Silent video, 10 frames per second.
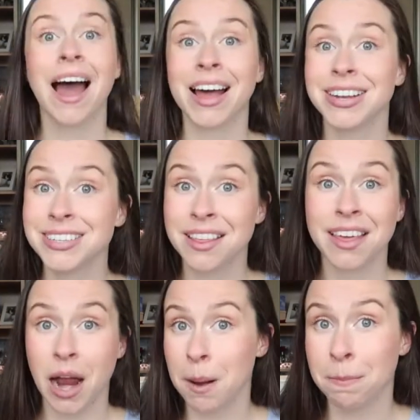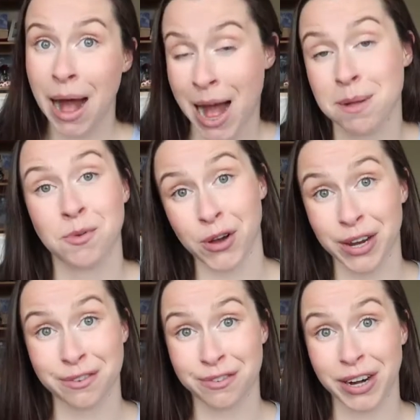and they are palm
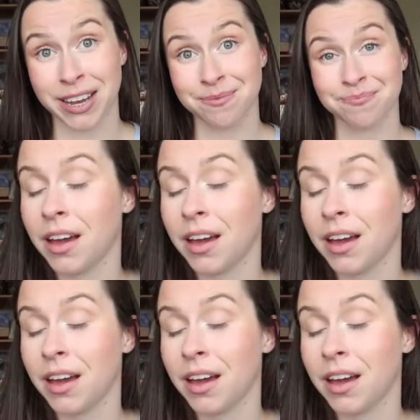oil free.